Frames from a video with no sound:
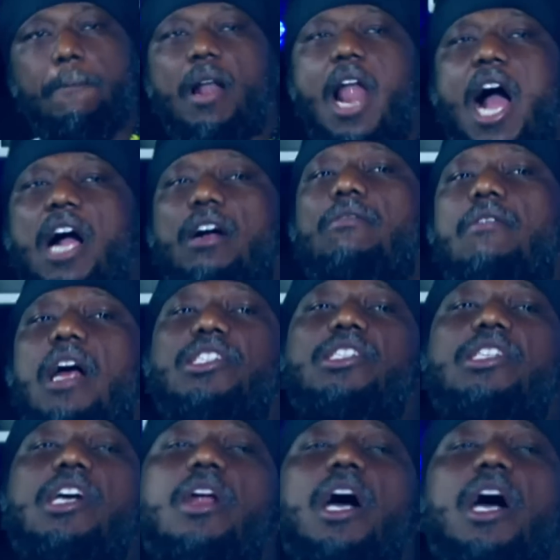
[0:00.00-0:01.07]
Black
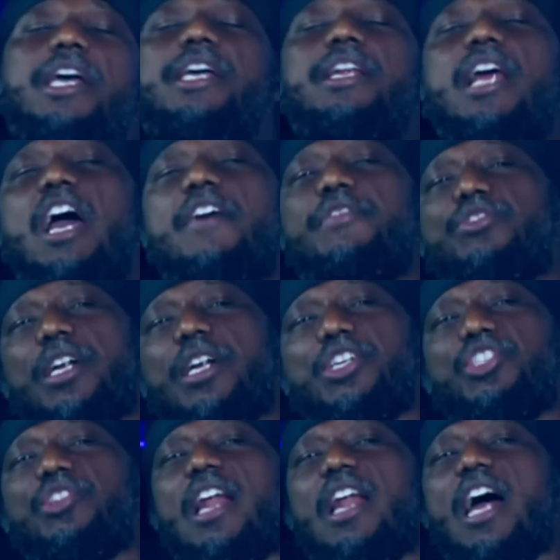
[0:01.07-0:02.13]
Rasta. In every
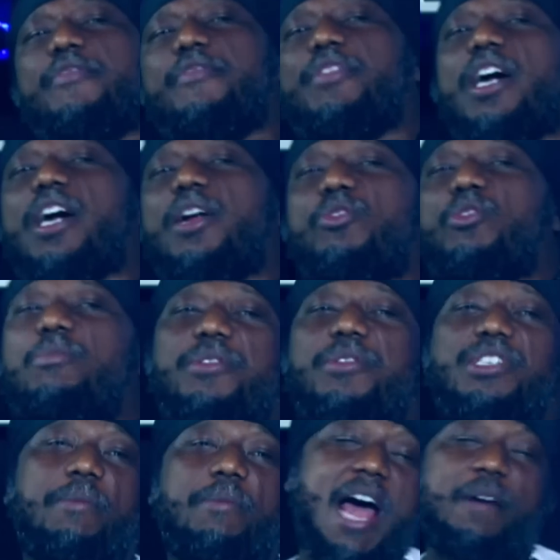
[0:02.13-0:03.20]
traditional African home there
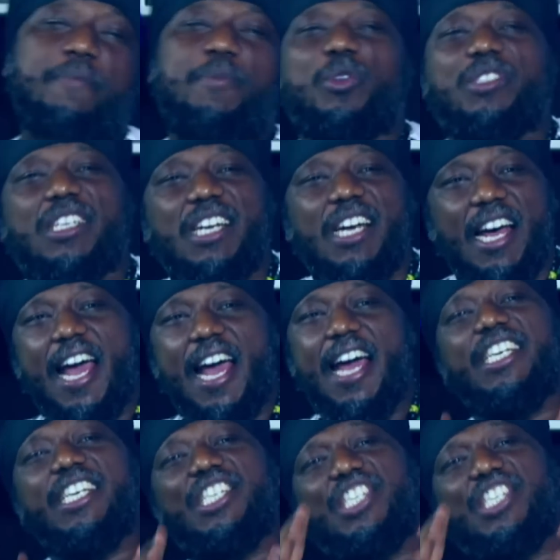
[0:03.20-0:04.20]
is a black pot, and